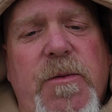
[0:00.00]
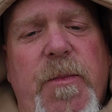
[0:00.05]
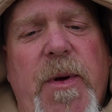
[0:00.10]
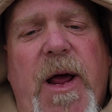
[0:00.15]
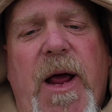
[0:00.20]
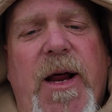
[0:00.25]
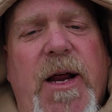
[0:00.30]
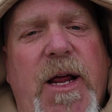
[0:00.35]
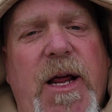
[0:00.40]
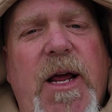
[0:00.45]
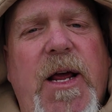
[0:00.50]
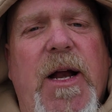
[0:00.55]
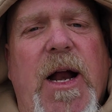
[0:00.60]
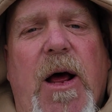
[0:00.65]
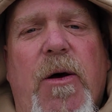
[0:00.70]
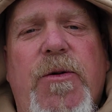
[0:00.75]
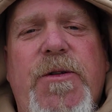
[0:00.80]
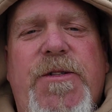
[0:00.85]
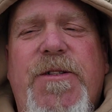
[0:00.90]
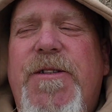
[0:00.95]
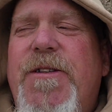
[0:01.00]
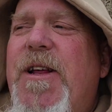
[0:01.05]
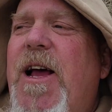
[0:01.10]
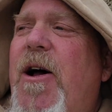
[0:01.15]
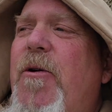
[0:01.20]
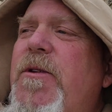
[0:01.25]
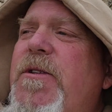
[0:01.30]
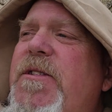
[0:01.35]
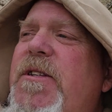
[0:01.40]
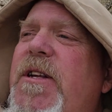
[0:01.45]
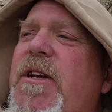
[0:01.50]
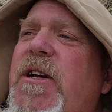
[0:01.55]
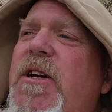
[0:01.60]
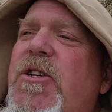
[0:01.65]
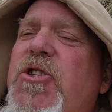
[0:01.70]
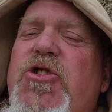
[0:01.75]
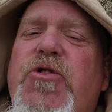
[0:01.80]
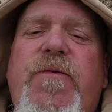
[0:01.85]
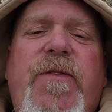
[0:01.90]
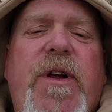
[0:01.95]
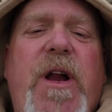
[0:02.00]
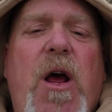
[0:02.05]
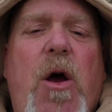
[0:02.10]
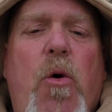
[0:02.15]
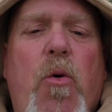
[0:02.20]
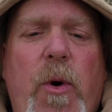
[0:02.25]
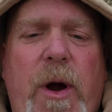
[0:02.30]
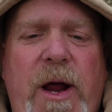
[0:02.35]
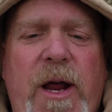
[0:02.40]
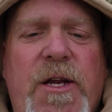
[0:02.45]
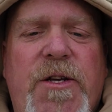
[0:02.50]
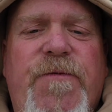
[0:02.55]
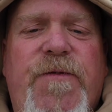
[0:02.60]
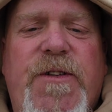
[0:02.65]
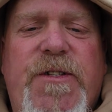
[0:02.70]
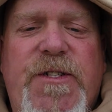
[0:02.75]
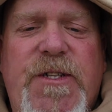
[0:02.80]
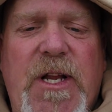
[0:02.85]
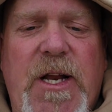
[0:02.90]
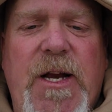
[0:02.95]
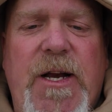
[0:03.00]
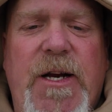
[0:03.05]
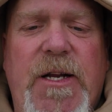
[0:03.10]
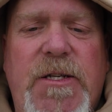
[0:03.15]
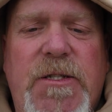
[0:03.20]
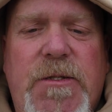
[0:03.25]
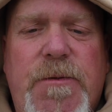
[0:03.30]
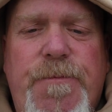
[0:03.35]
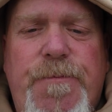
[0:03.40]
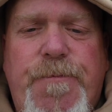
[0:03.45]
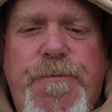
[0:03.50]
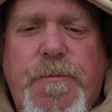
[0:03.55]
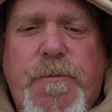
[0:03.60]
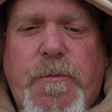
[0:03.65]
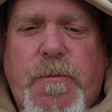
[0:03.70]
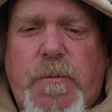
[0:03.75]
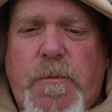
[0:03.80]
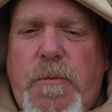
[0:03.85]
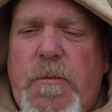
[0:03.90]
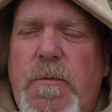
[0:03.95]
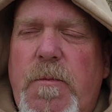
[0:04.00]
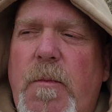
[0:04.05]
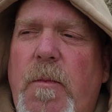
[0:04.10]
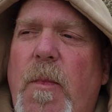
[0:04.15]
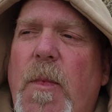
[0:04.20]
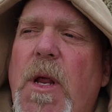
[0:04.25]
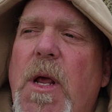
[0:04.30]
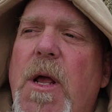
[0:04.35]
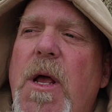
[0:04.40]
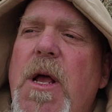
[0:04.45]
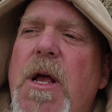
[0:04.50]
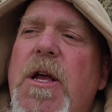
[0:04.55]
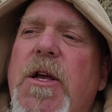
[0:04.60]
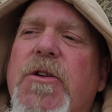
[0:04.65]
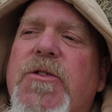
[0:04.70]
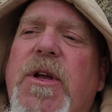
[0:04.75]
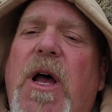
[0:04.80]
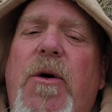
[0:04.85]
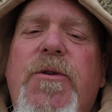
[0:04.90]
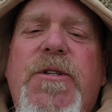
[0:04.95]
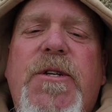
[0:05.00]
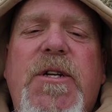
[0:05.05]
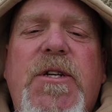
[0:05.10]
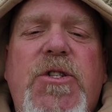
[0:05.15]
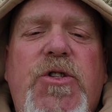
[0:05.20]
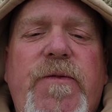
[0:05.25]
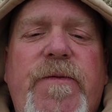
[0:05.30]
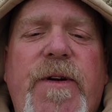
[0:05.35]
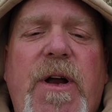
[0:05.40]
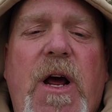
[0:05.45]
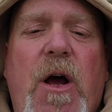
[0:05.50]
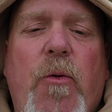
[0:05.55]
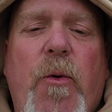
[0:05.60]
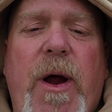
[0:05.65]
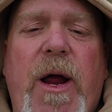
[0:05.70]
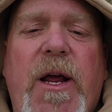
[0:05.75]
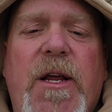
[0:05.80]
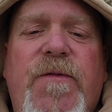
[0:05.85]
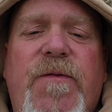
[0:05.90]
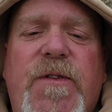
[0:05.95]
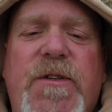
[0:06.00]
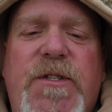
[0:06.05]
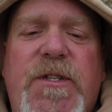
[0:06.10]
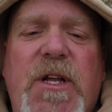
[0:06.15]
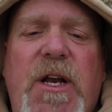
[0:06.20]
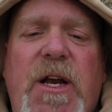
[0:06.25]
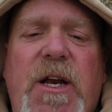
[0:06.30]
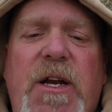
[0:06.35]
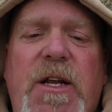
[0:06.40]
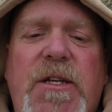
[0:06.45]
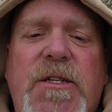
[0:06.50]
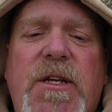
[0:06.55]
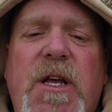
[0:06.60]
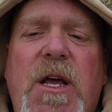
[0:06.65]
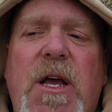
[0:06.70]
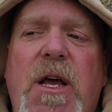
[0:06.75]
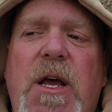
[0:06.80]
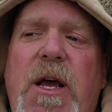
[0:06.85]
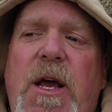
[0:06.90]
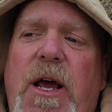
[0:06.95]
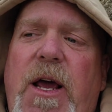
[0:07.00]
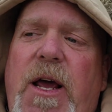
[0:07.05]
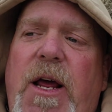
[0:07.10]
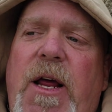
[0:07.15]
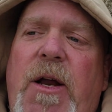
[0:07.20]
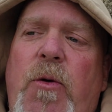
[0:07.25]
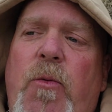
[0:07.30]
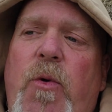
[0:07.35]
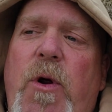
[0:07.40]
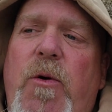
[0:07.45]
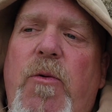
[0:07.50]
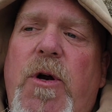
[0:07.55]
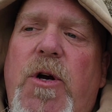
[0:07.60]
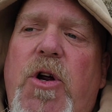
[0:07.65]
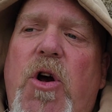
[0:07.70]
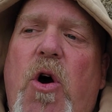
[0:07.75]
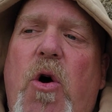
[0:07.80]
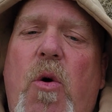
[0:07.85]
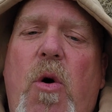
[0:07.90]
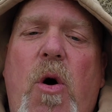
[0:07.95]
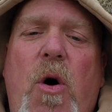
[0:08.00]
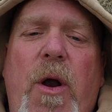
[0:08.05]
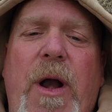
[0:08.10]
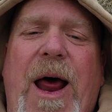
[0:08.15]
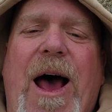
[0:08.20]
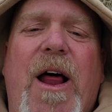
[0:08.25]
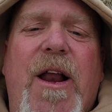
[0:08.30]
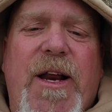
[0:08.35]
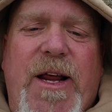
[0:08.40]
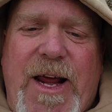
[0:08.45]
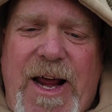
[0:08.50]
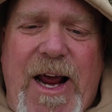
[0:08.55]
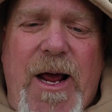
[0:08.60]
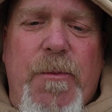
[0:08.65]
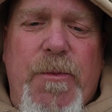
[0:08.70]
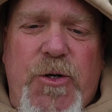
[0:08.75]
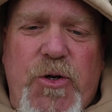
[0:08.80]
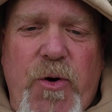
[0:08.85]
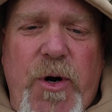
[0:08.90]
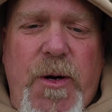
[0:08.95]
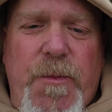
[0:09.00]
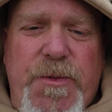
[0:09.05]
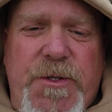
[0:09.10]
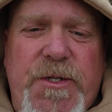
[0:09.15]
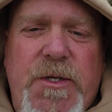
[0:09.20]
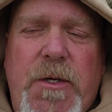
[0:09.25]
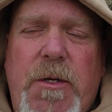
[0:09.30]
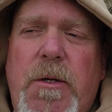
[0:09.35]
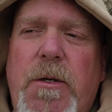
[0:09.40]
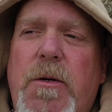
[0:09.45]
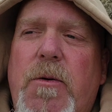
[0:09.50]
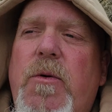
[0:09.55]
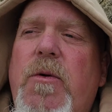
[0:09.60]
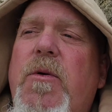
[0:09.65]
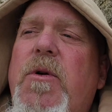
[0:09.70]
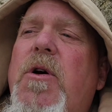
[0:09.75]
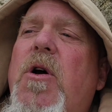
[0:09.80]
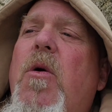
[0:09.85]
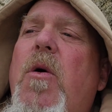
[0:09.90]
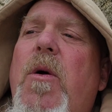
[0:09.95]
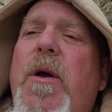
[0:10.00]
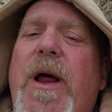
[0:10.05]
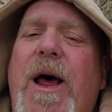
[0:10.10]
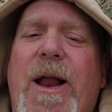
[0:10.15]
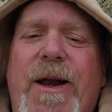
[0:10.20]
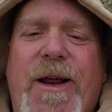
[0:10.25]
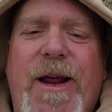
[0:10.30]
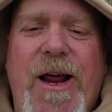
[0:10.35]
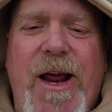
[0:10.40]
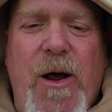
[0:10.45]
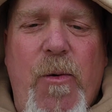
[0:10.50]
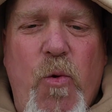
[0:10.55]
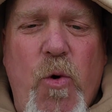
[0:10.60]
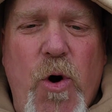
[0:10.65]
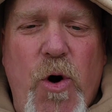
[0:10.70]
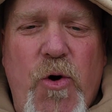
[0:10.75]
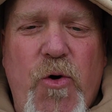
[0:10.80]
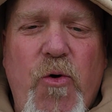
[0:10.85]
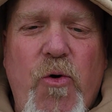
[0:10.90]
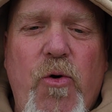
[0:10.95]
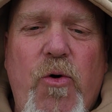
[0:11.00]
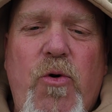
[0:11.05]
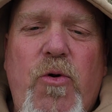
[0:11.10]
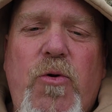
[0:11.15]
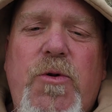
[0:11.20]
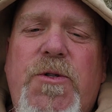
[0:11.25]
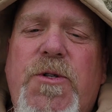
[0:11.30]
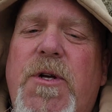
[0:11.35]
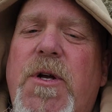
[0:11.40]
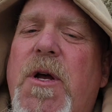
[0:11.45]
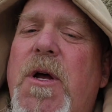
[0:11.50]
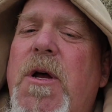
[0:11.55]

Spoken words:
bad kid. I was in juvenile ranch facilities. So I was in the juvenile ranch facilities, and we would go on out of camp trips. We would go on out of camp work crews.